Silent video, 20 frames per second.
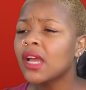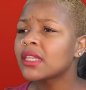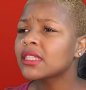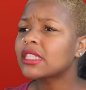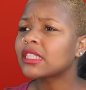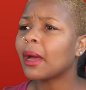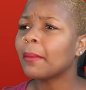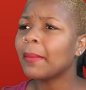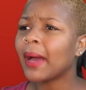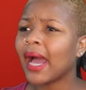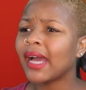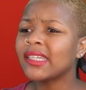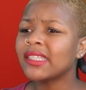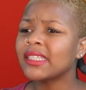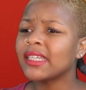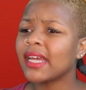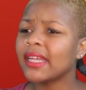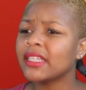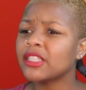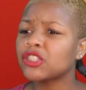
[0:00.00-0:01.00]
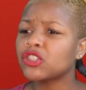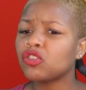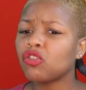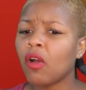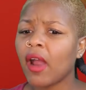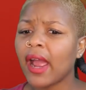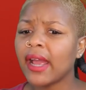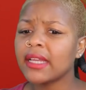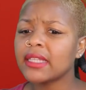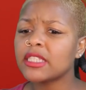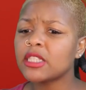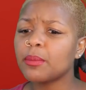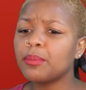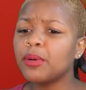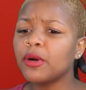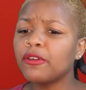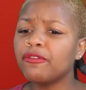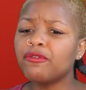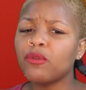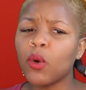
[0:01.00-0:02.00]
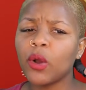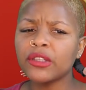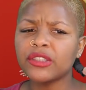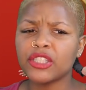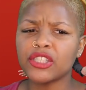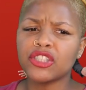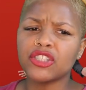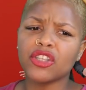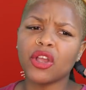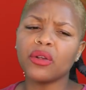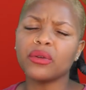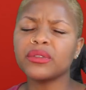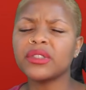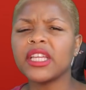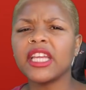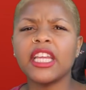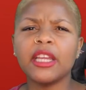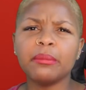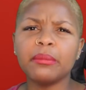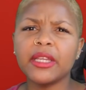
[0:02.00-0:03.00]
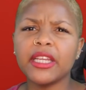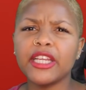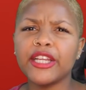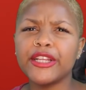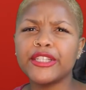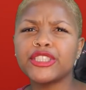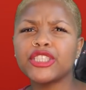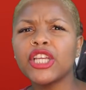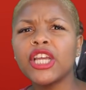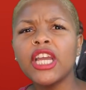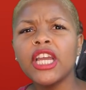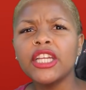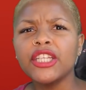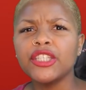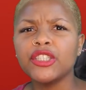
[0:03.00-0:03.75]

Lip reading: somebody that is trying to put forth a certain image.